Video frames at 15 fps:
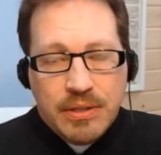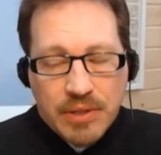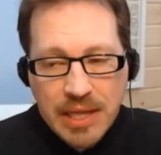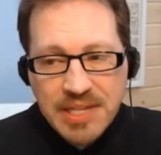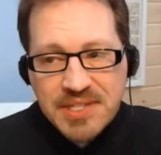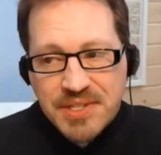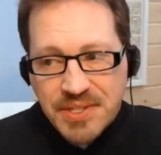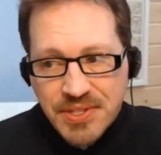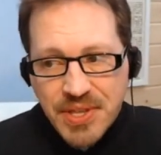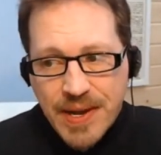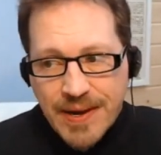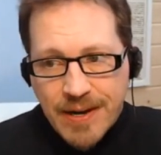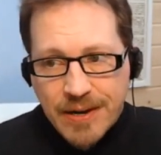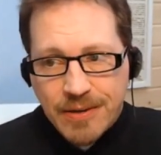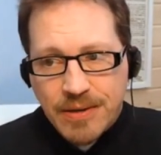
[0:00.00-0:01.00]
lessons
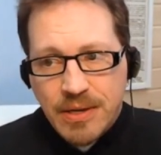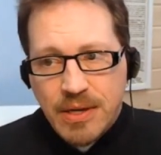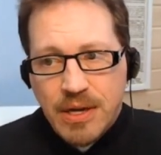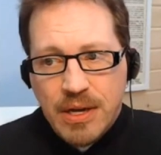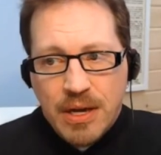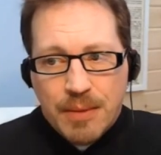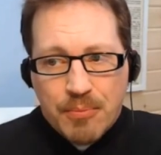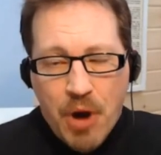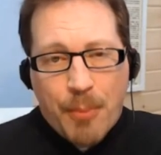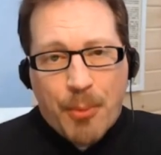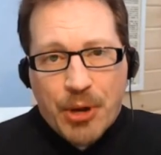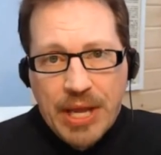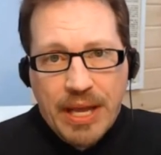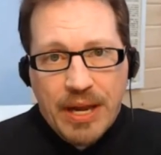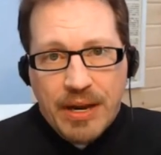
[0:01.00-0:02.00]
there,
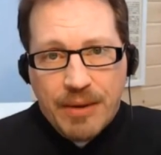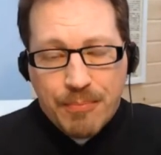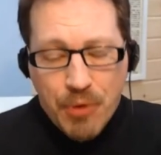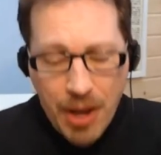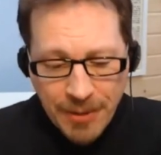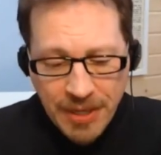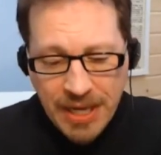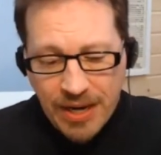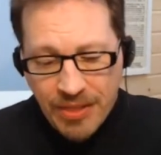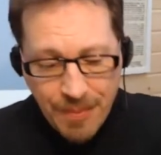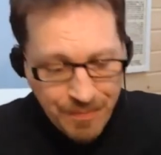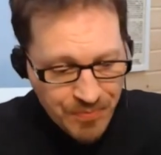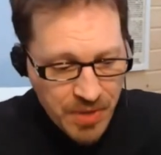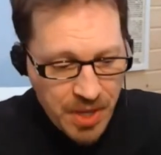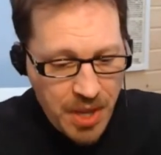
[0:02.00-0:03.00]
propagated
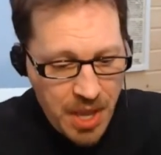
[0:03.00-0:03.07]
them,